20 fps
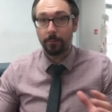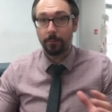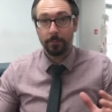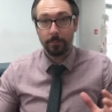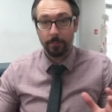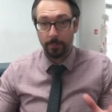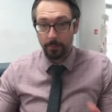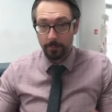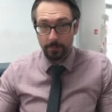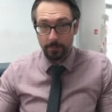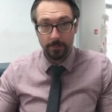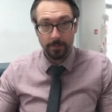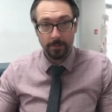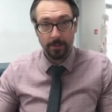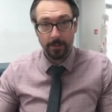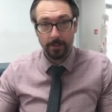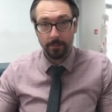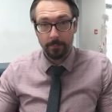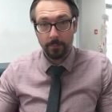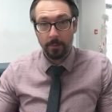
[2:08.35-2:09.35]
first
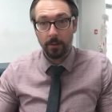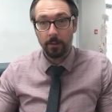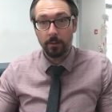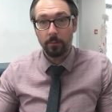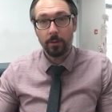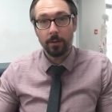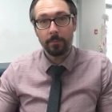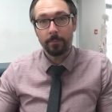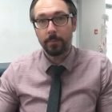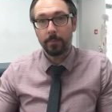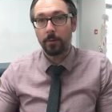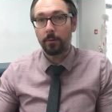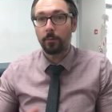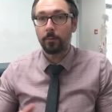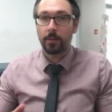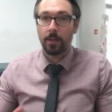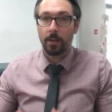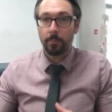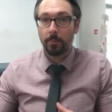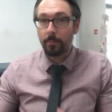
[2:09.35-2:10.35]
uh, follow up, you know, a
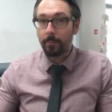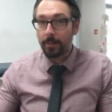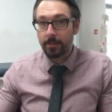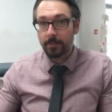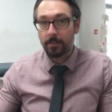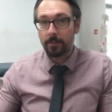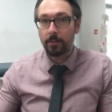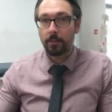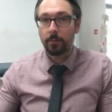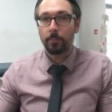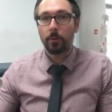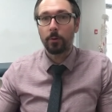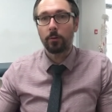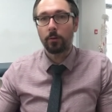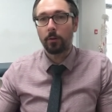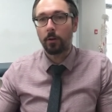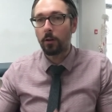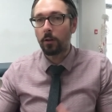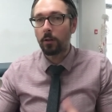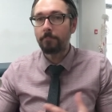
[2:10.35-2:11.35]
couple months into the
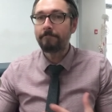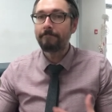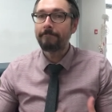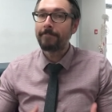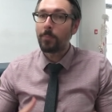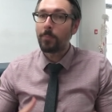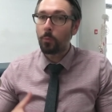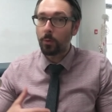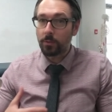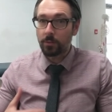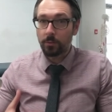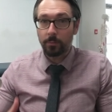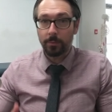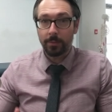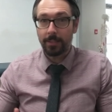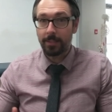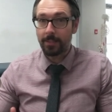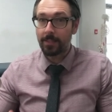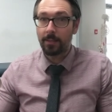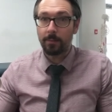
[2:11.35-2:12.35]
protocol, wasn't
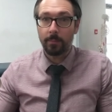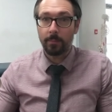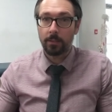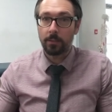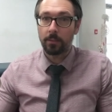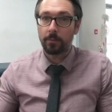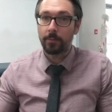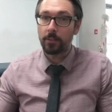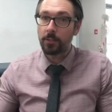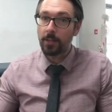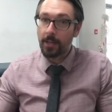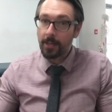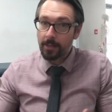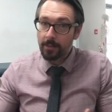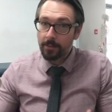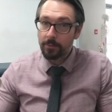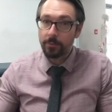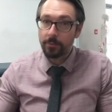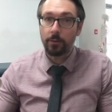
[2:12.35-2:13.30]
really seeing much of a change.